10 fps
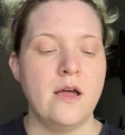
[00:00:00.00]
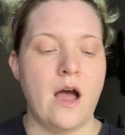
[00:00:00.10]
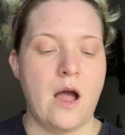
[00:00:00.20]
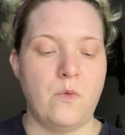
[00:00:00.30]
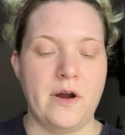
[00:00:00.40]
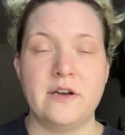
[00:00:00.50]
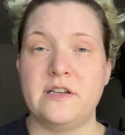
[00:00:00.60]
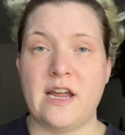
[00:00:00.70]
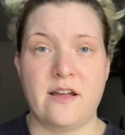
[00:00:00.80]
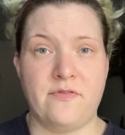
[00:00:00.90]
I want you to
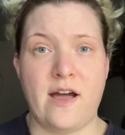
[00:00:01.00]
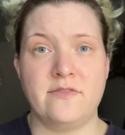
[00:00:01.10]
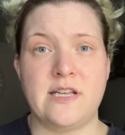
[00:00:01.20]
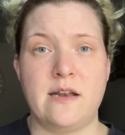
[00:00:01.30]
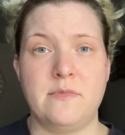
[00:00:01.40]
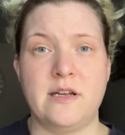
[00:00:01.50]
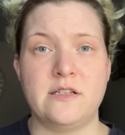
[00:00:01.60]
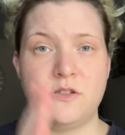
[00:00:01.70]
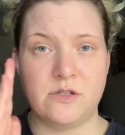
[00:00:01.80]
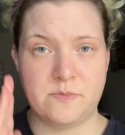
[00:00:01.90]
take 5-10
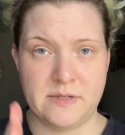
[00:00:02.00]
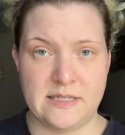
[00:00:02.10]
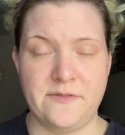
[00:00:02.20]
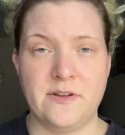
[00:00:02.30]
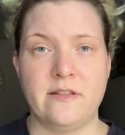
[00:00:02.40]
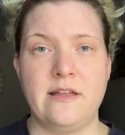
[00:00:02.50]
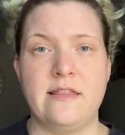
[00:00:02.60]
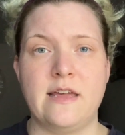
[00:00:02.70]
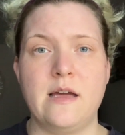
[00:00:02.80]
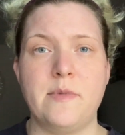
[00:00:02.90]
minutes to specifically
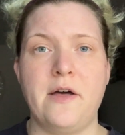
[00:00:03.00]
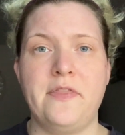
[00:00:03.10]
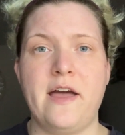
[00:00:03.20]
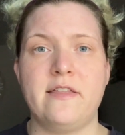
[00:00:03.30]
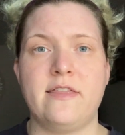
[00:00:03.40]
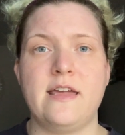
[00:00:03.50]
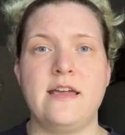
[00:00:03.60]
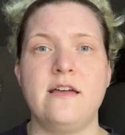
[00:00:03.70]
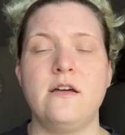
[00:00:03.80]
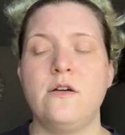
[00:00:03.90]
think about that
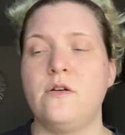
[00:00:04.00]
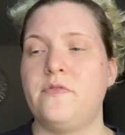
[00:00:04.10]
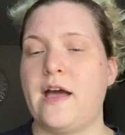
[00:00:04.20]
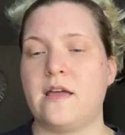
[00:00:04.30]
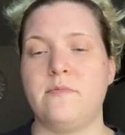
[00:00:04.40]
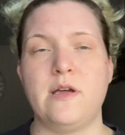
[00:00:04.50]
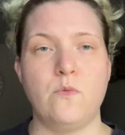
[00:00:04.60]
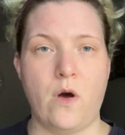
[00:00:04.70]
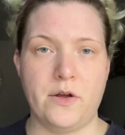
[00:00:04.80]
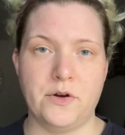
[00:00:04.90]
thing. That can be
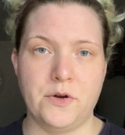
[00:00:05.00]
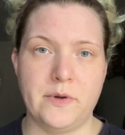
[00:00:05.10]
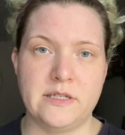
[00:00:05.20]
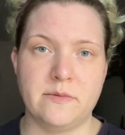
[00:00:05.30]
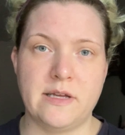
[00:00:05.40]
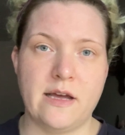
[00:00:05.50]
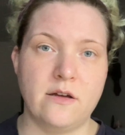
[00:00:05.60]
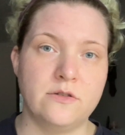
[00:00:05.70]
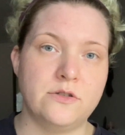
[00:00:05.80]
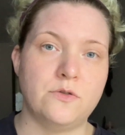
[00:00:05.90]
while you're doing something
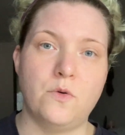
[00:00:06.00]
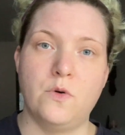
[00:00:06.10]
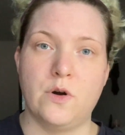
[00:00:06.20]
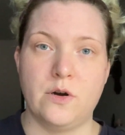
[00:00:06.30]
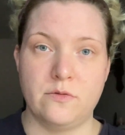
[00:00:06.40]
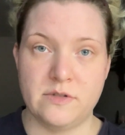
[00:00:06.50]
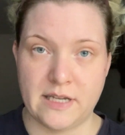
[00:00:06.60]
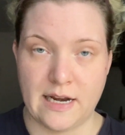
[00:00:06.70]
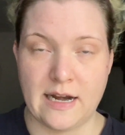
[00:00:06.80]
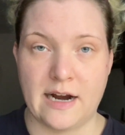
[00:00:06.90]
else or
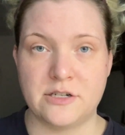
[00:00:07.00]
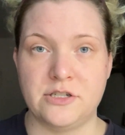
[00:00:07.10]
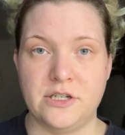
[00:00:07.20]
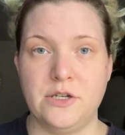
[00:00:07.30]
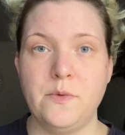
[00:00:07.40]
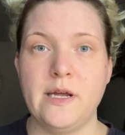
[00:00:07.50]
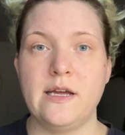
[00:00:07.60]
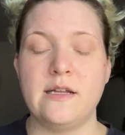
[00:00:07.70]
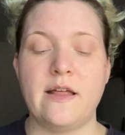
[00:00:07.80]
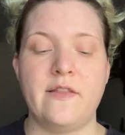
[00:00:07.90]
sitting and actually doing
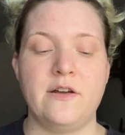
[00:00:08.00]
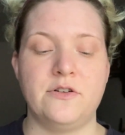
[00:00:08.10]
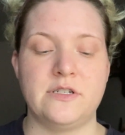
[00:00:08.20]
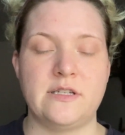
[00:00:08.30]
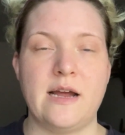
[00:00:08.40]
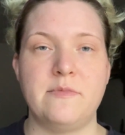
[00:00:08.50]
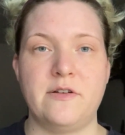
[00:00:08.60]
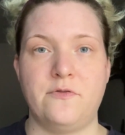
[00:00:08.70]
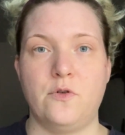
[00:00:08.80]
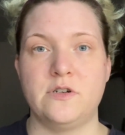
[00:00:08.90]
it. And then your
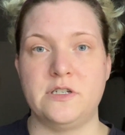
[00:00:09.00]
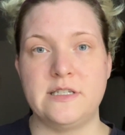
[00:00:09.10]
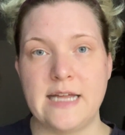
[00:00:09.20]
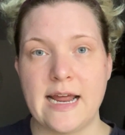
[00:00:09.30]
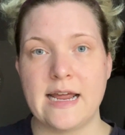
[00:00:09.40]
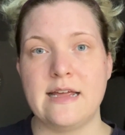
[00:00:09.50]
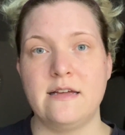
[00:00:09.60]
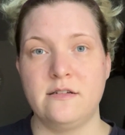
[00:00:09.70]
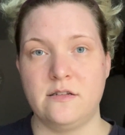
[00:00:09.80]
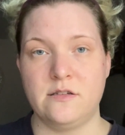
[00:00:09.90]
assignment for today,
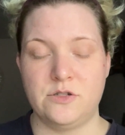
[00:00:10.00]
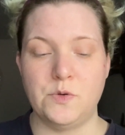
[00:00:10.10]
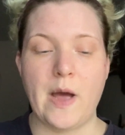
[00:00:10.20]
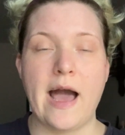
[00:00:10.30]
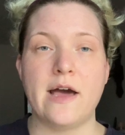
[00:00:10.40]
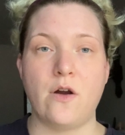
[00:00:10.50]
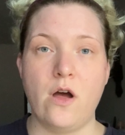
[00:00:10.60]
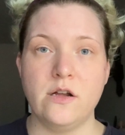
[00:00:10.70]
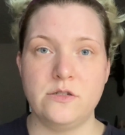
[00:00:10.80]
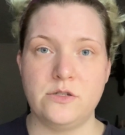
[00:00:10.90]
to add
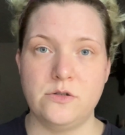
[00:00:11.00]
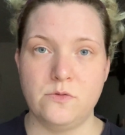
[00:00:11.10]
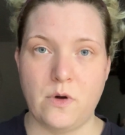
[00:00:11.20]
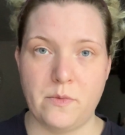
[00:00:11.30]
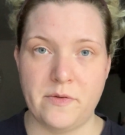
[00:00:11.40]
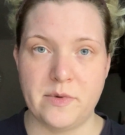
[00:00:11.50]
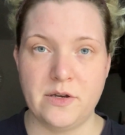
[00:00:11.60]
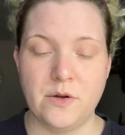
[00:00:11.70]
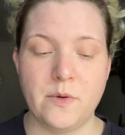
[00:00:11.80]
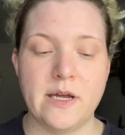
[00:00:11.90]
on to what we've been
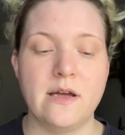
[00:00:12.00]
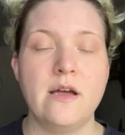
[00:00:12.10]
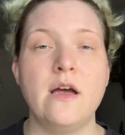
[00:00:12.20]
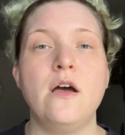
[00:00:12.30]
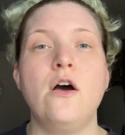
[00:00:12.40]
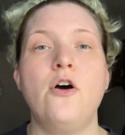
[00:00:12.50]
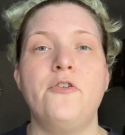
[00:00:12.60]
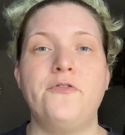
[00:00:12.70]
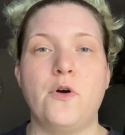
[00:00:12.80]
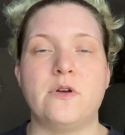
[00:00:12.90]
doing,
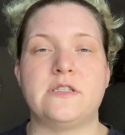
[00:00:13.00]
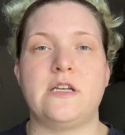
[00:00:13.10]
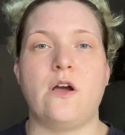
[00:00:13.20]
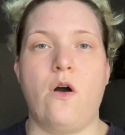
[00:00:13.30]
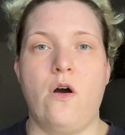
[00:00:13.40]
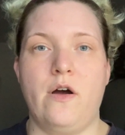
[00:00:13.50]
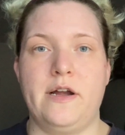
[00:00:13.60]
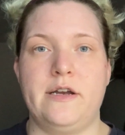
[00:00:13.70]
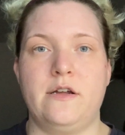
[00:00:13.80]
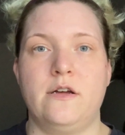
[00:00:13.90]
focusing
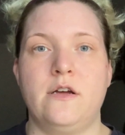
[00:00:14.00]
on